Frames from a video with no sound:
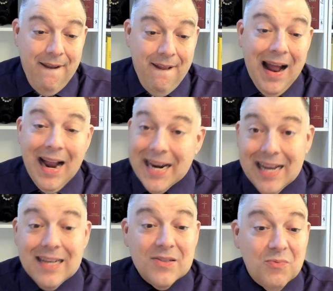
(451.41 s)
I
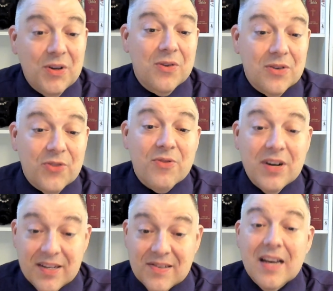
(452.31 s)
guess we could
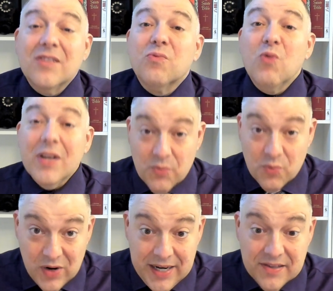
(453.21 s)
criticize with
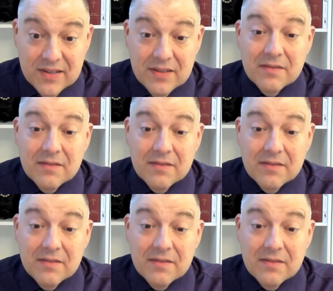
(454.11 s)
reason